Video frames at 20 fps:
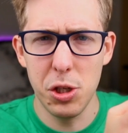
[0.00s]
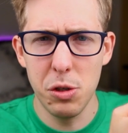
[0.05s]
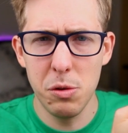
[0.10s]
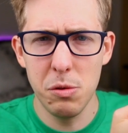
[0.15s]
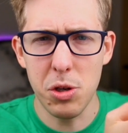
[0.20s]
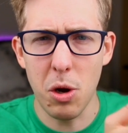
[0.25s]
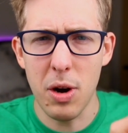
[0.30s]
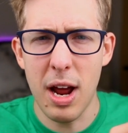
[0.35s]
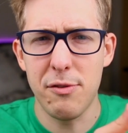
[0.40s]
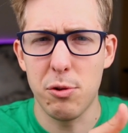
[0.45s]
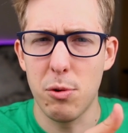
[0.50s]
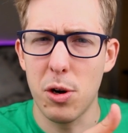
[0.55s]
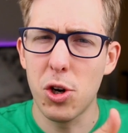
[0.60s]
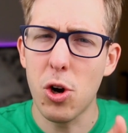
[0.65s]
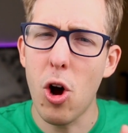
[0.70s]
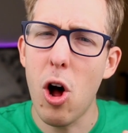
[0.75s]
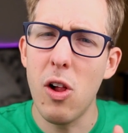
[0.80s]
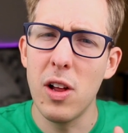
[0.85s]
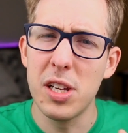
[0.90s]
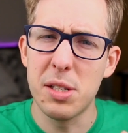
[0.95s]
You don't have to
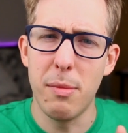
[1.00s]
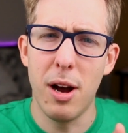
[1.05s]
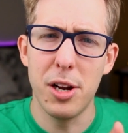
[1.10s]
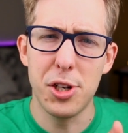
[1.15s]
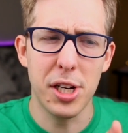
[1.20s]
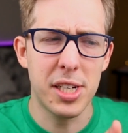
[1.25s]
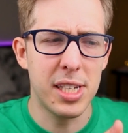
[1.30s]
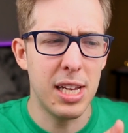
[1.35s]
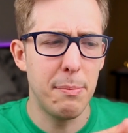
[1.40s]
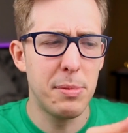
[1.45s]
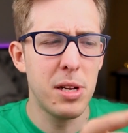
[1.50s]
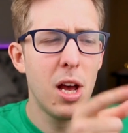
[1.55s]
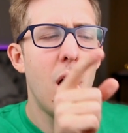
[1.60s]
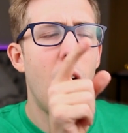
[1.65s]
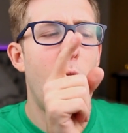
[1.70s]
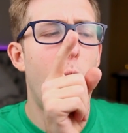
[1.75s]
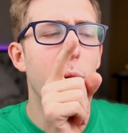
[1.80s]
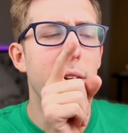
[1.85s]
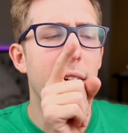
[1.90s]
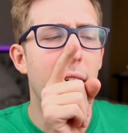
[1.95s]
recall as much except,
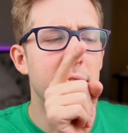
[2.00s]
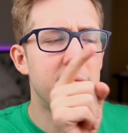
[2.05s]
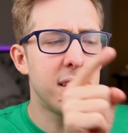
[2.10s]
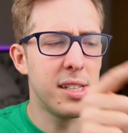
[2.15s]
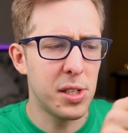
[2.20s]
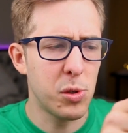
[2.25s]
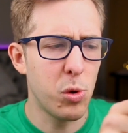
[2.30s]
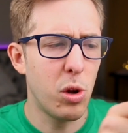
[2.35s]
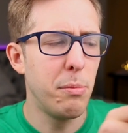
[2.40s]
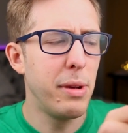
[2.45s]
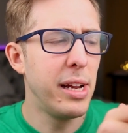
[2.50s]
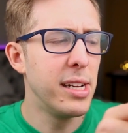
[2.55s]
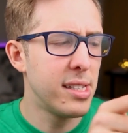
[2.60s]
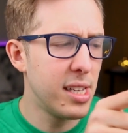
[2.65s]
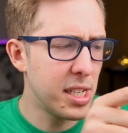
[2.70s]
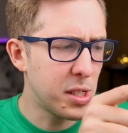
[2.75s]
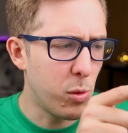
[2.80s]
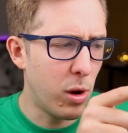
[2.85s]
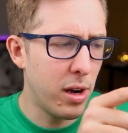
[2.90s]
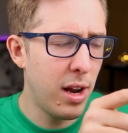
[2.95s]
oh yes, this one means
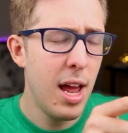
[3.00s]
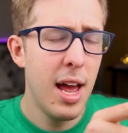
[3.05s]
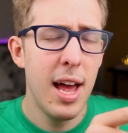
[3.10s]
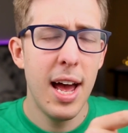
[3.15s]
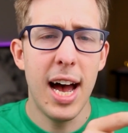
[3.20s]
this one,